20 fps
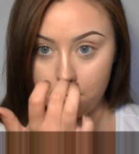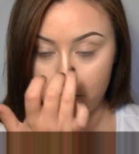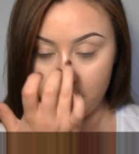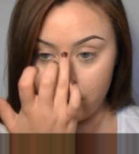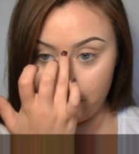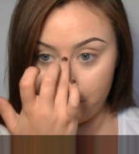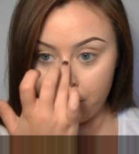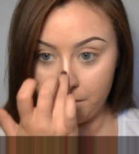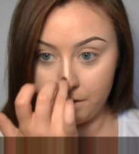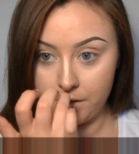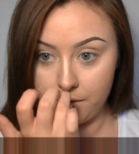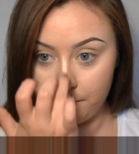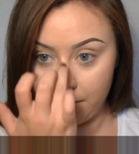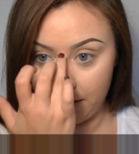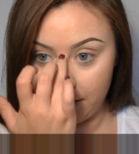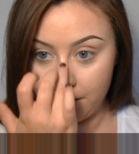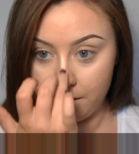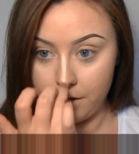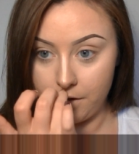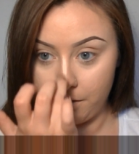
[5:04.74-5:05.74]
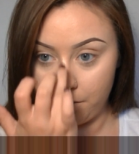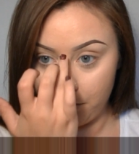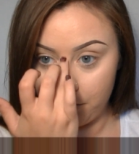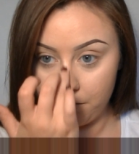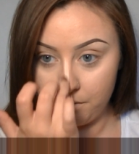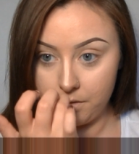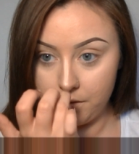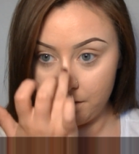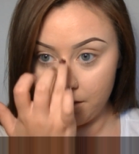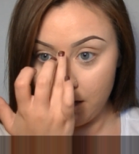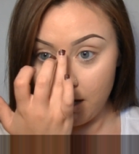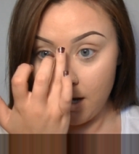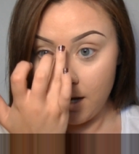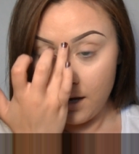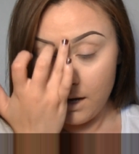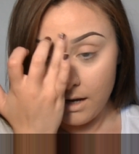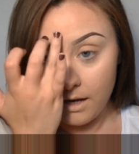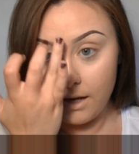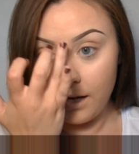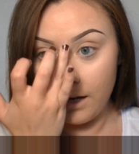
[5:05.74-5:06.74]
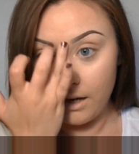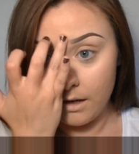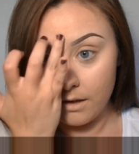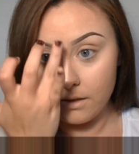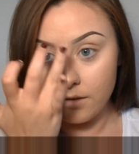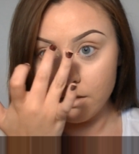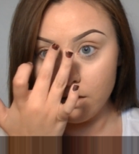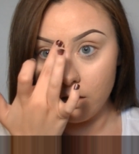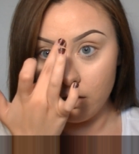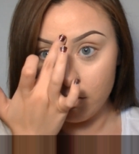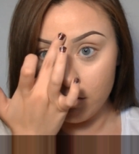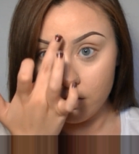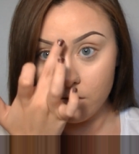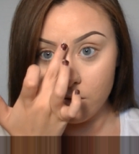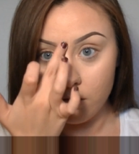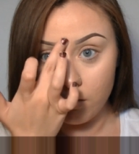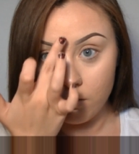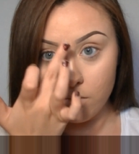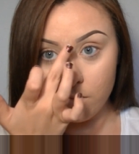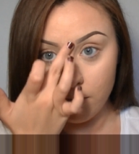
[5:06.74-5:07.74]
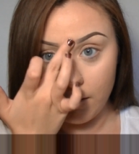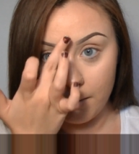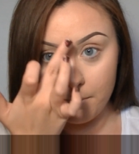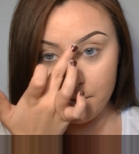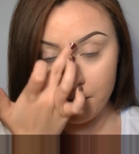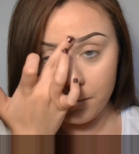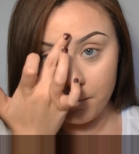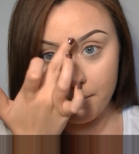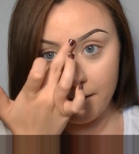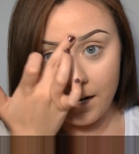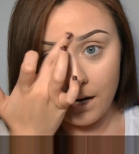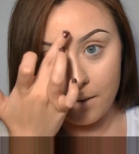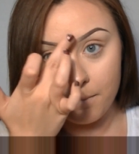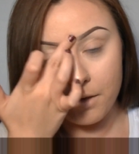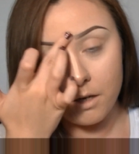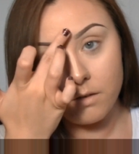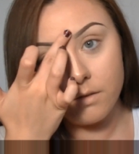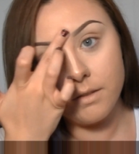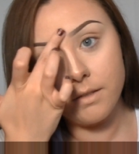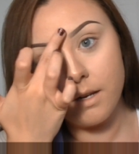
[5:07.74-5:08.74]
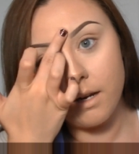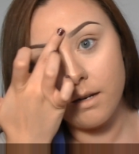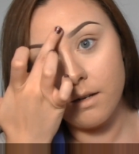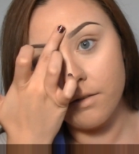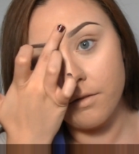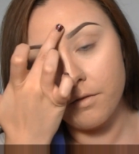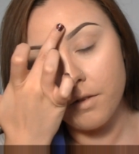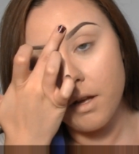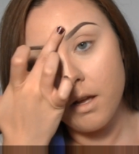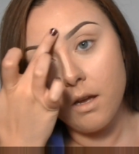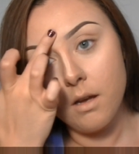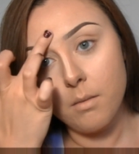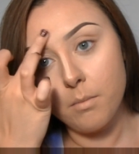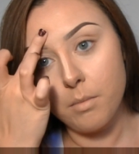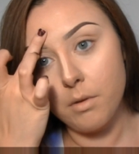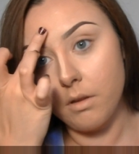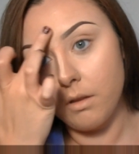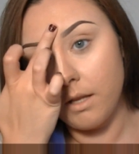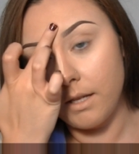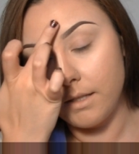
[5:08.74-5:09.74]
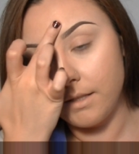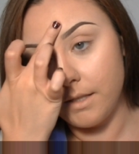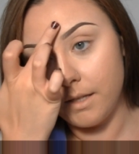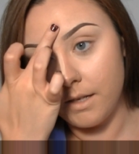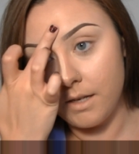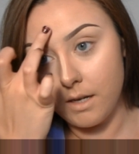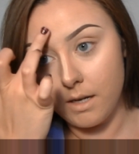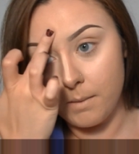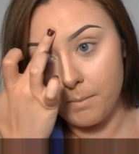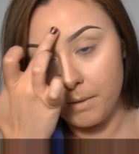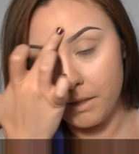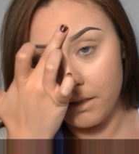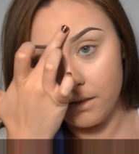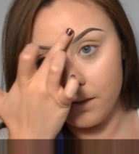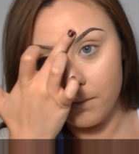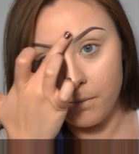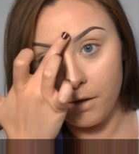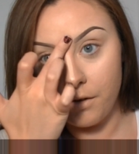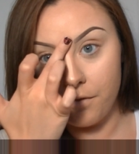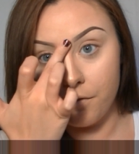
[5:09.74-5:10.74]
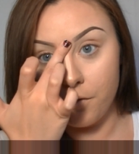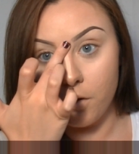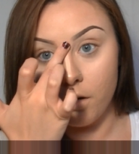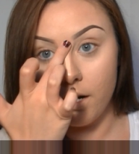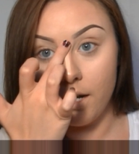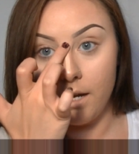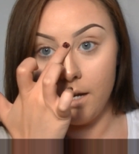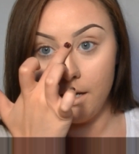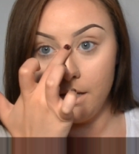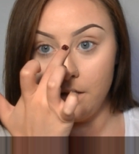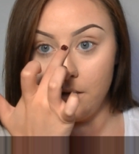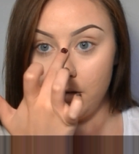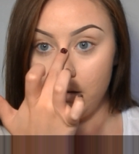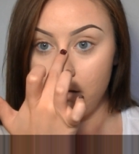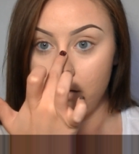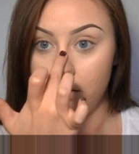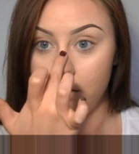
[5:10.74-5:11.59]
the bridge of my nose and also right between my eyebrows and kind of blend it up into my forehead.